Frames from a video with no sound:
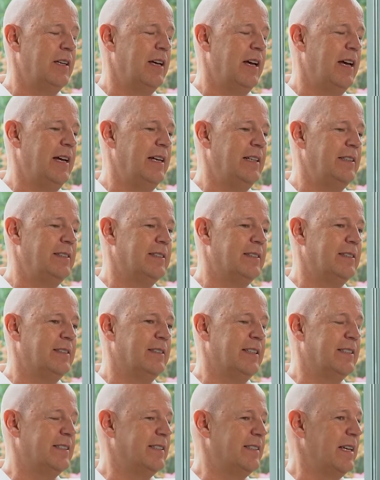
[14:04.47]
And
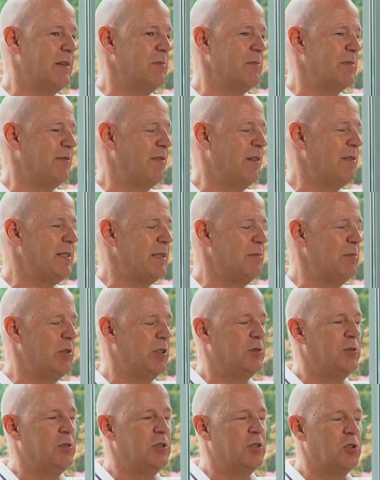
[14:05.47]
it's very similar
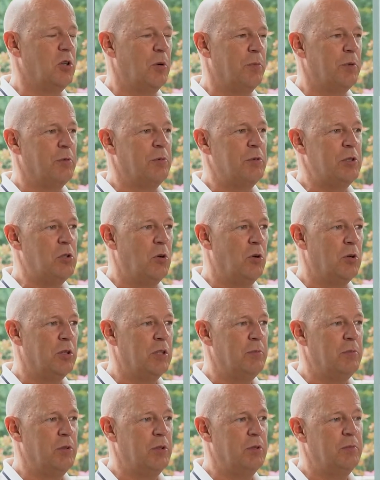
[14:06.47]
to the topic we talked
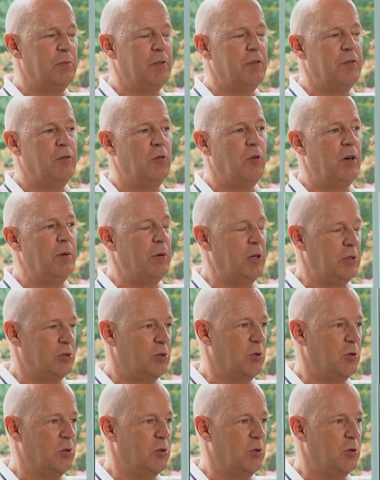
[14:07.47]
about before about